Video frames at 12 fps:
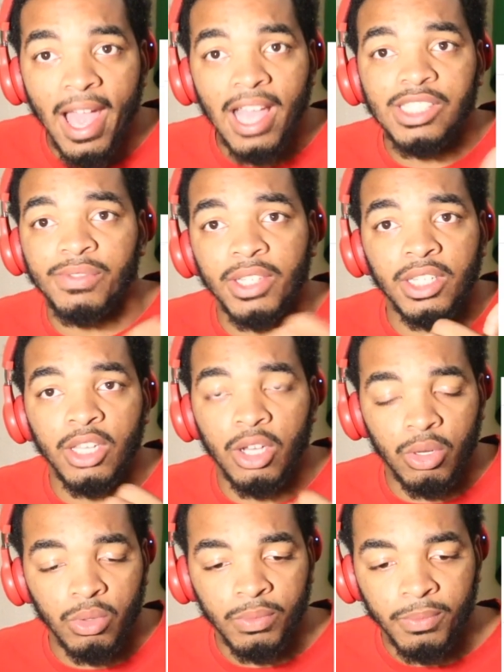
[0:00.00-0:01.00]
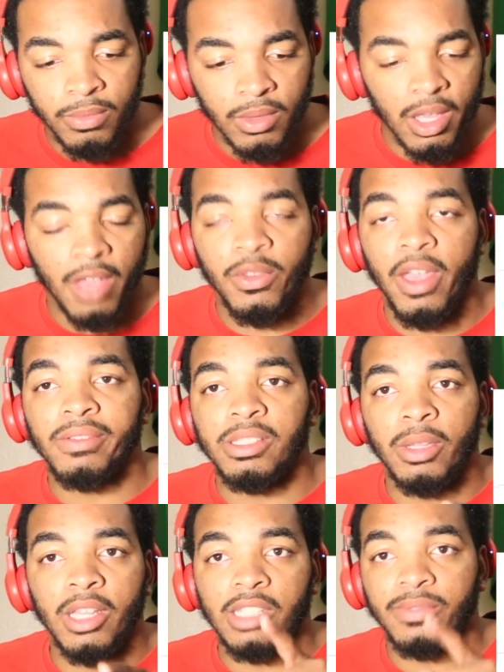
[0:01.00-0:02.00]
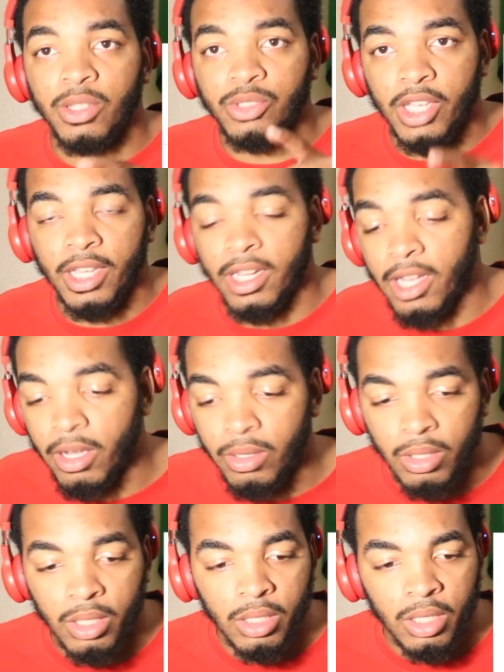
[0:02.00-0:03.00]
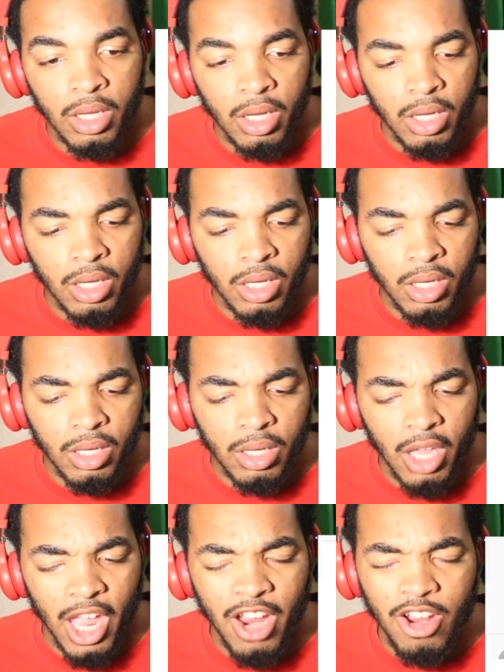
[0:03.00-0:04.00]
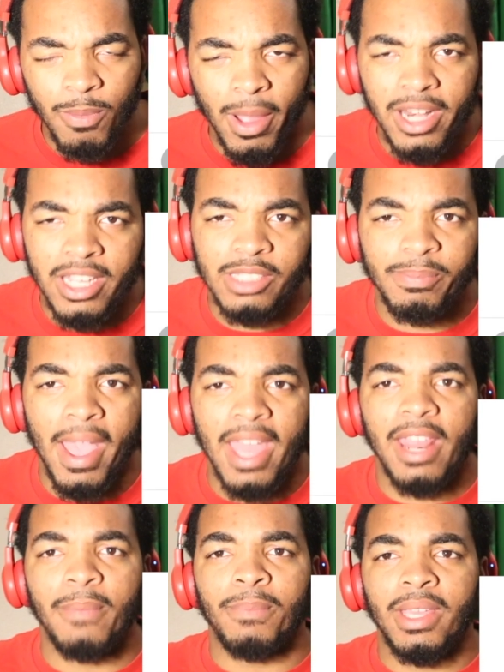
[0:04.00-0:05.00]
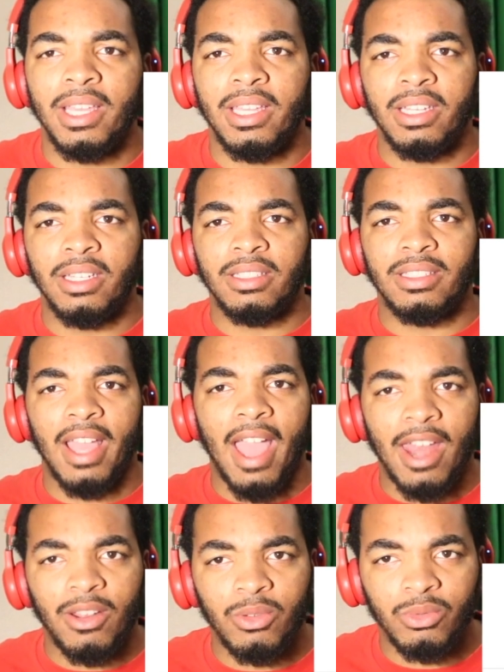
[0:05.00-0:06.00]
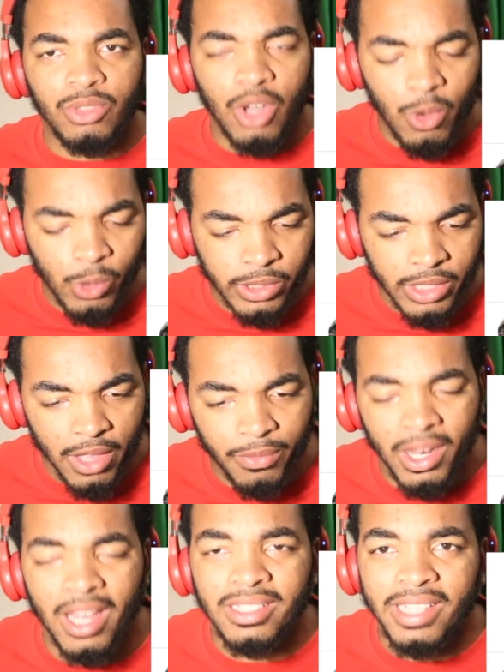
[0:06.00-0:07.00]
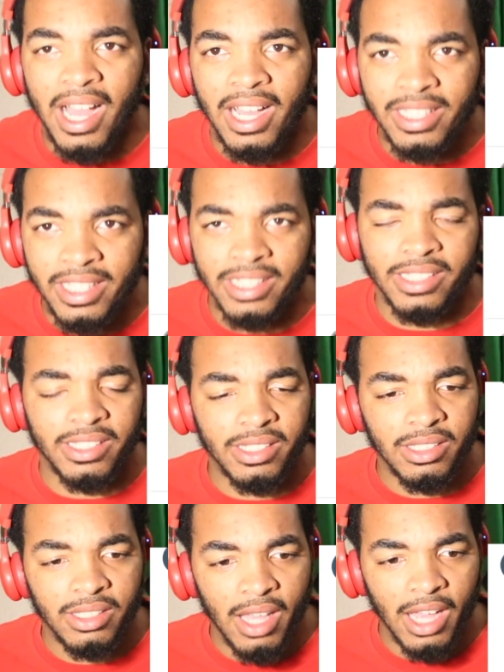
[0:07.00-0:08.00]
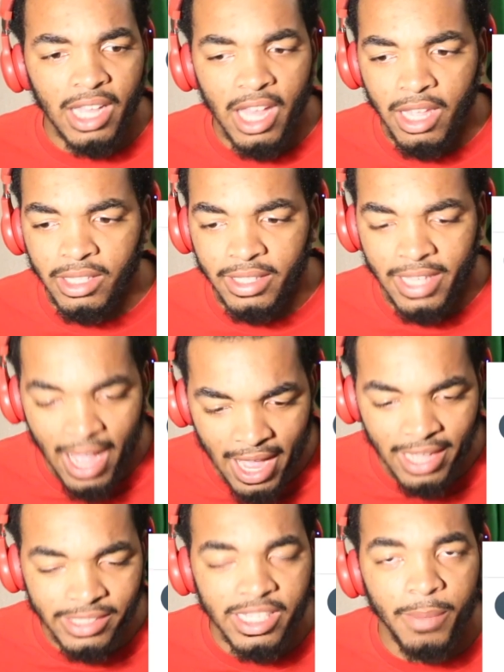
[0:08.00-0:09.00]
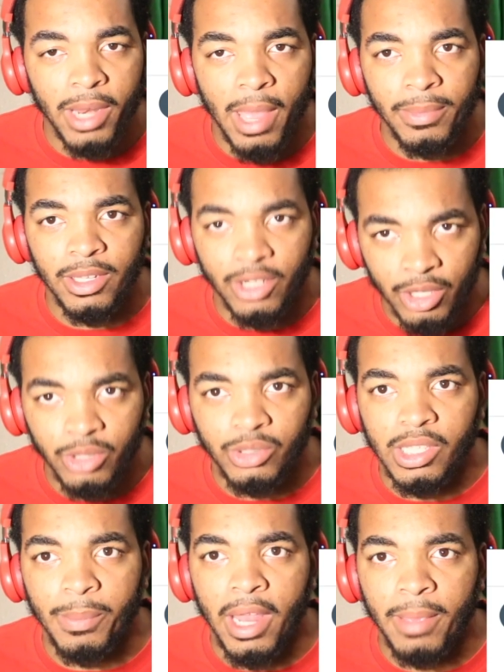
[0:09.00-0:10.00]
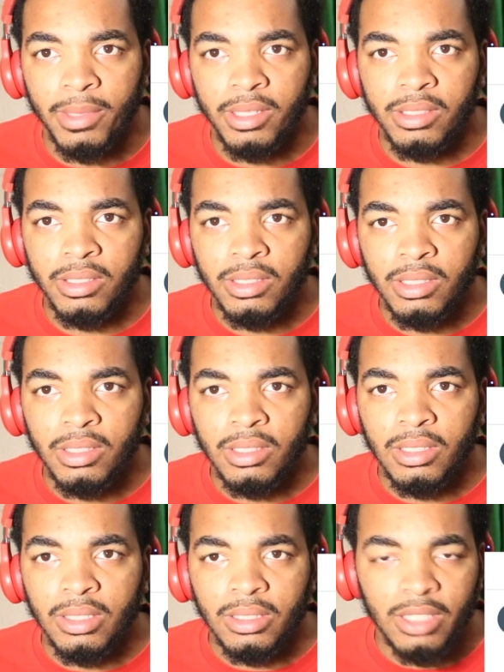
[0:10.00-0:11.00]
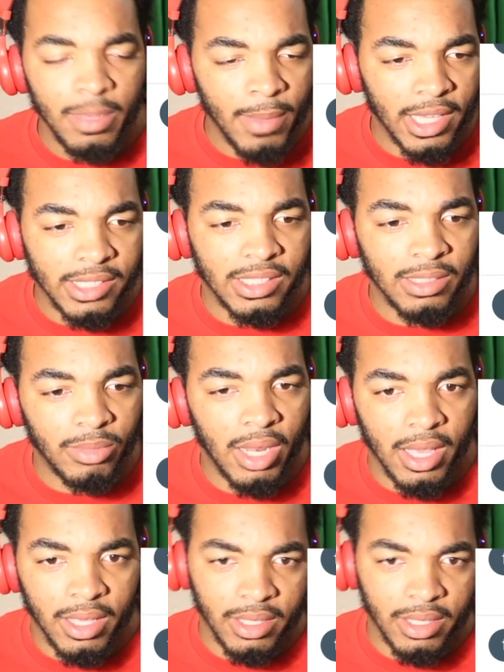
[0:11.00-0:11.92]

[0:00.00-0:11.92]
my last video. If you haven't seen my last video, check it out. Everybody's mad at me that I don't know who Stefflon Don is. I got guys coming at me, girls coming at me. They make it seem